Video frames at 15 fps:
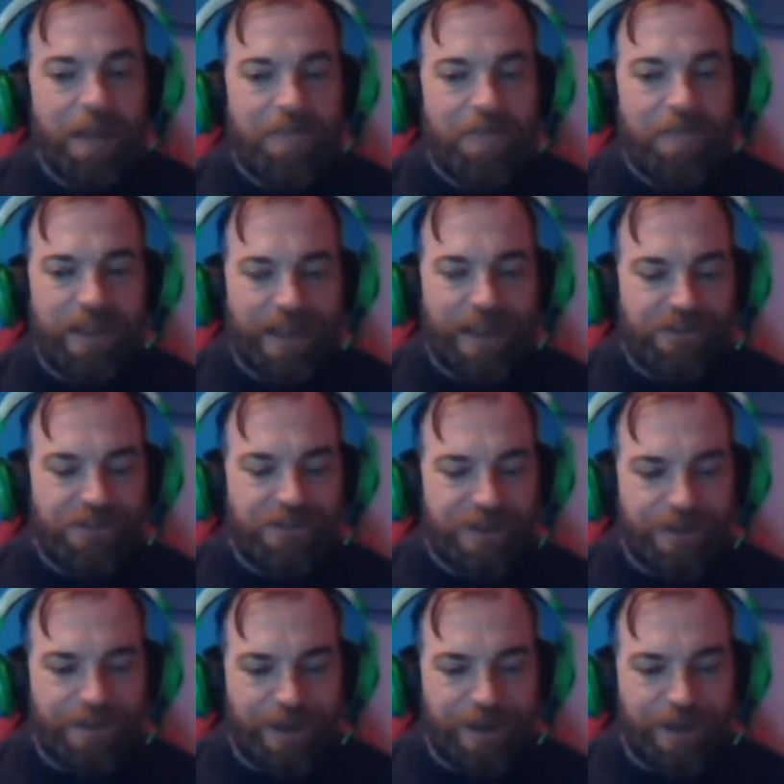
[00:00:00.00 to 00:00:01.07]
The interesting
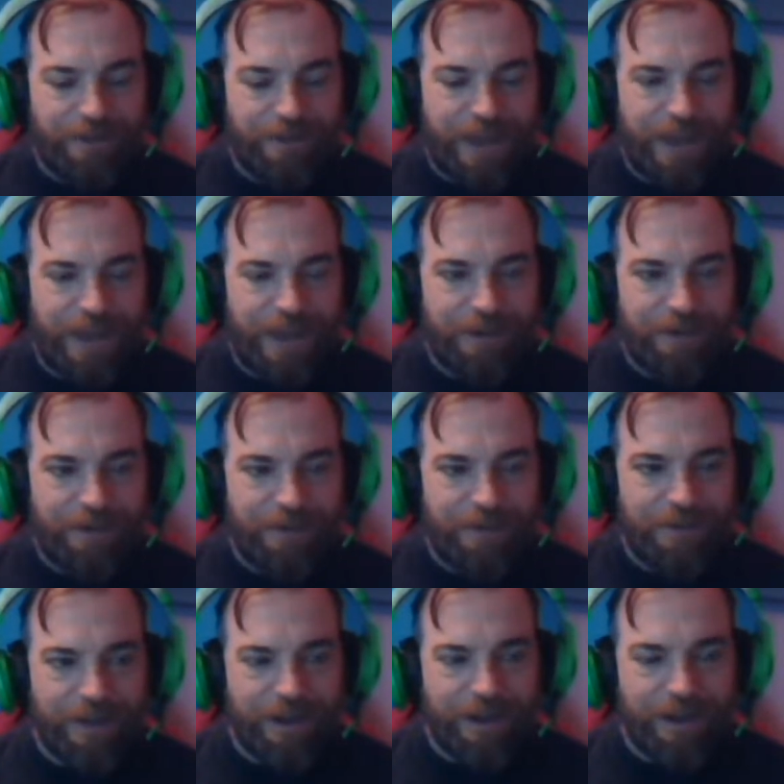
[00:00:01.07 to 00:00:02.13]
part was how we
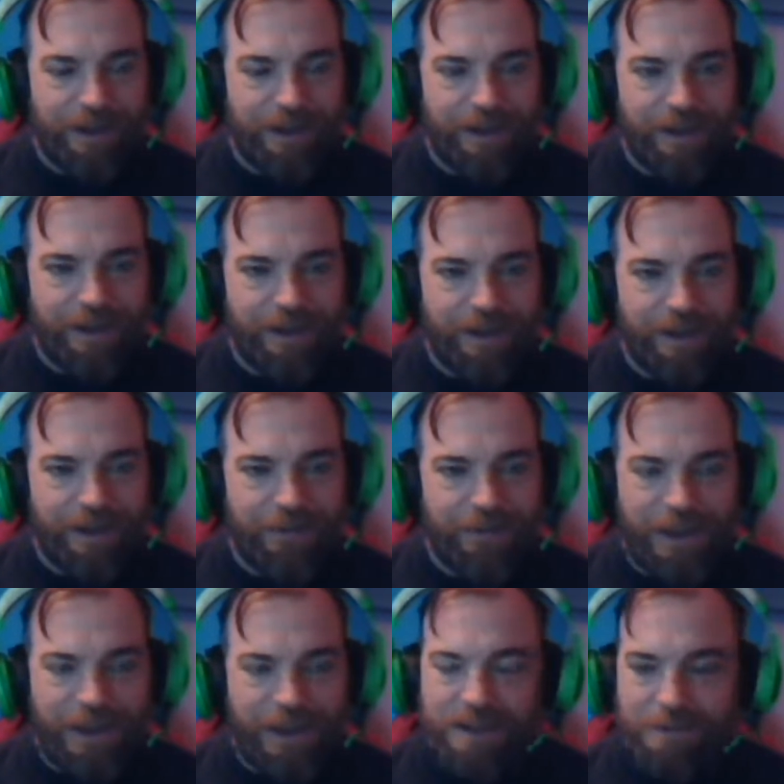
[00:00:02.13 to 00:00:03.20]

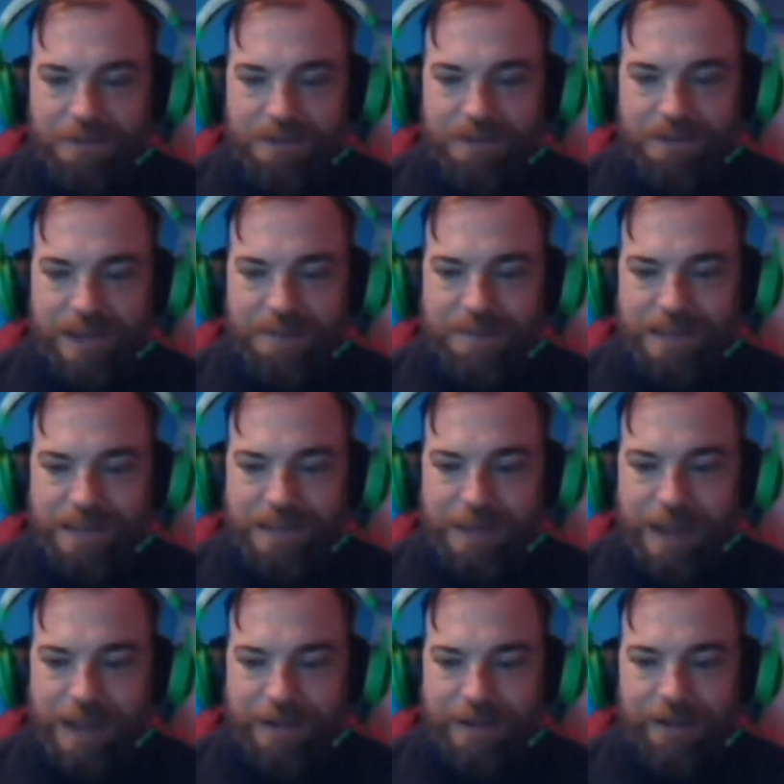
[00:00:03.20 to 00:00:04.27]
ended up using
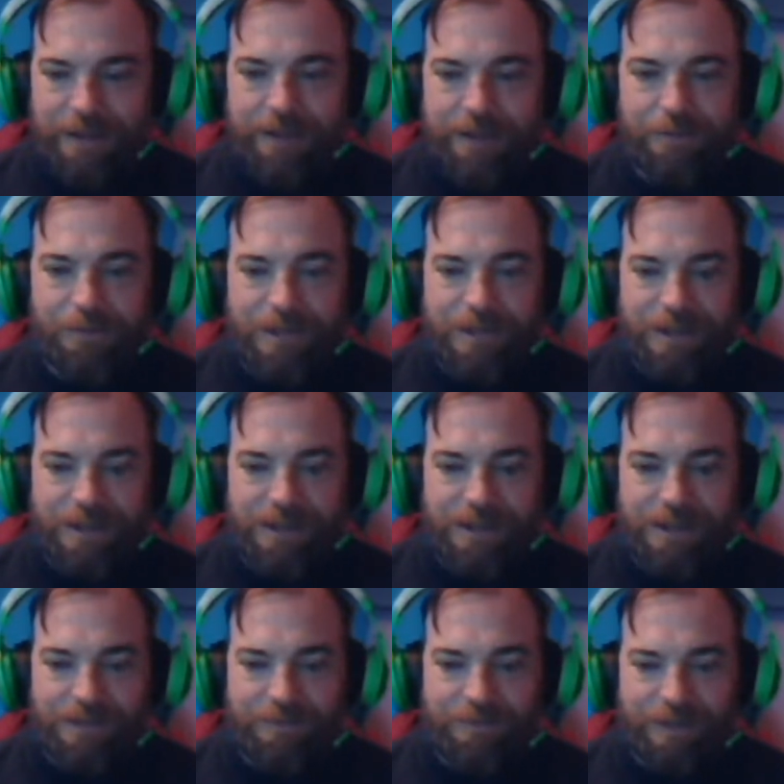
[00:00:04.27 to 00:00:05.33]
MD-SPAN. We started
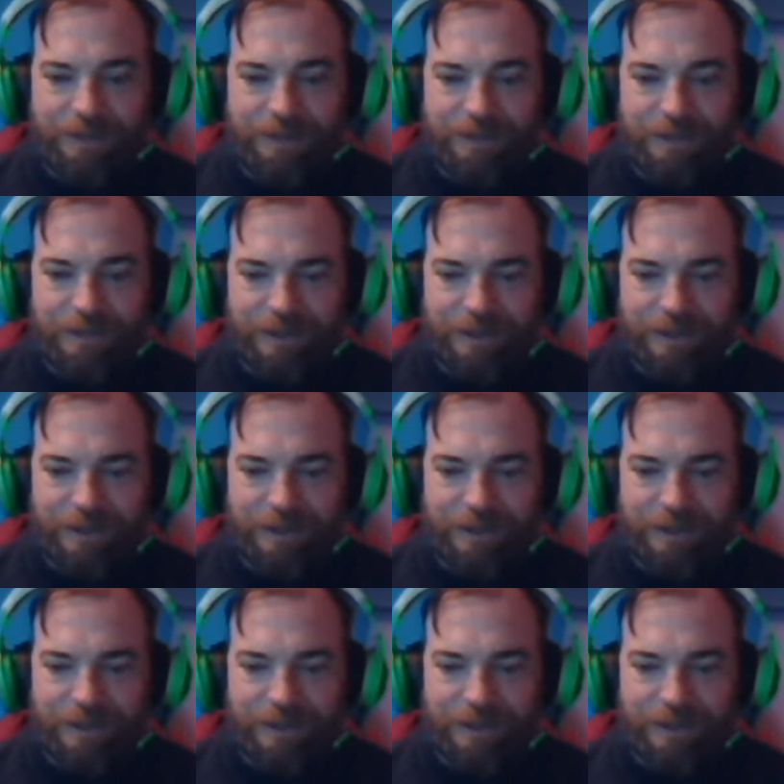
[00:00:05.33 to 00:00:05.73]
off with.